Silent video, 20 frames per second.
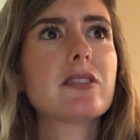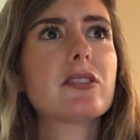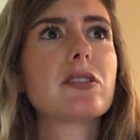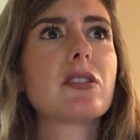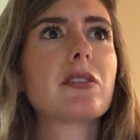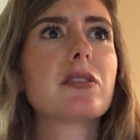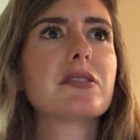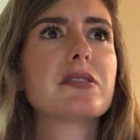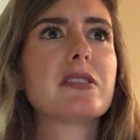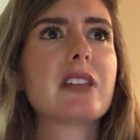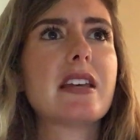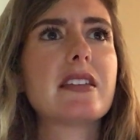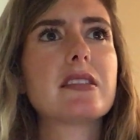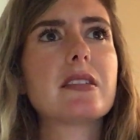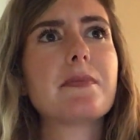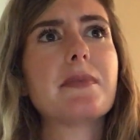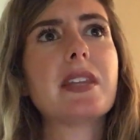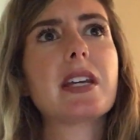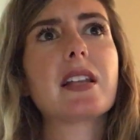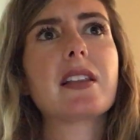So it'll say
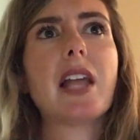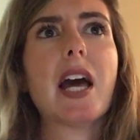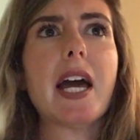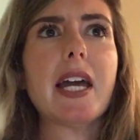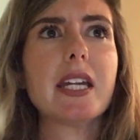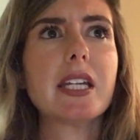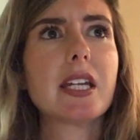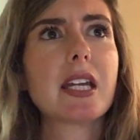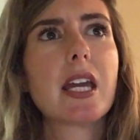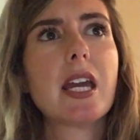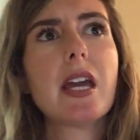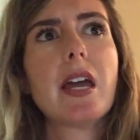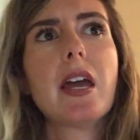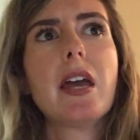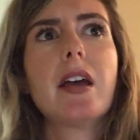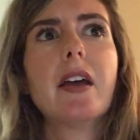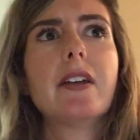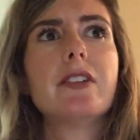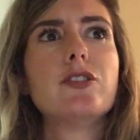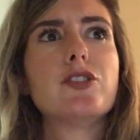something like
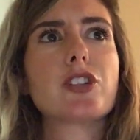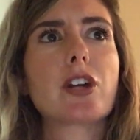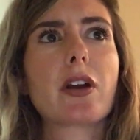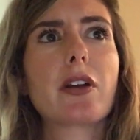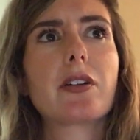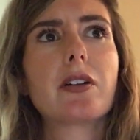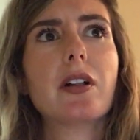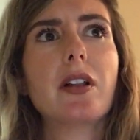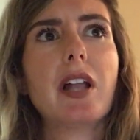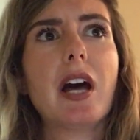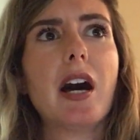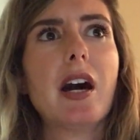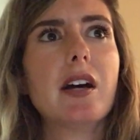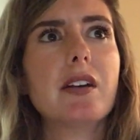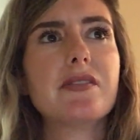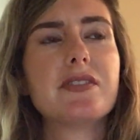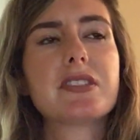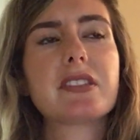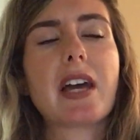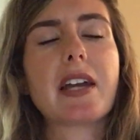Journal
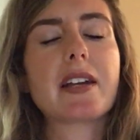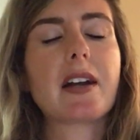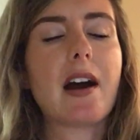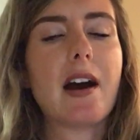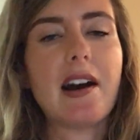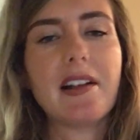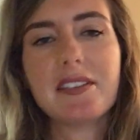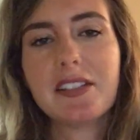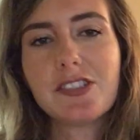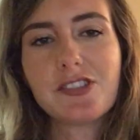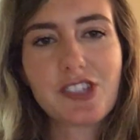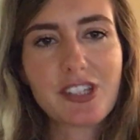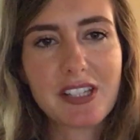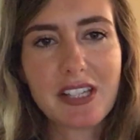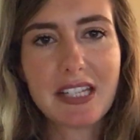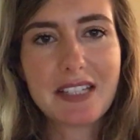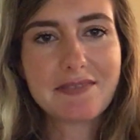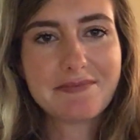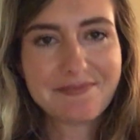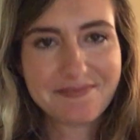of
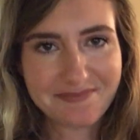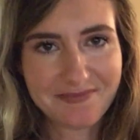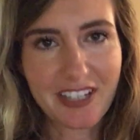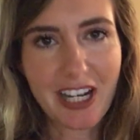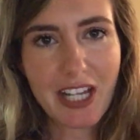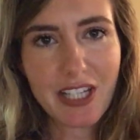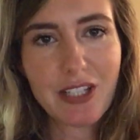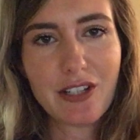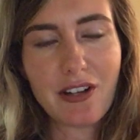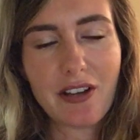Psychology, right?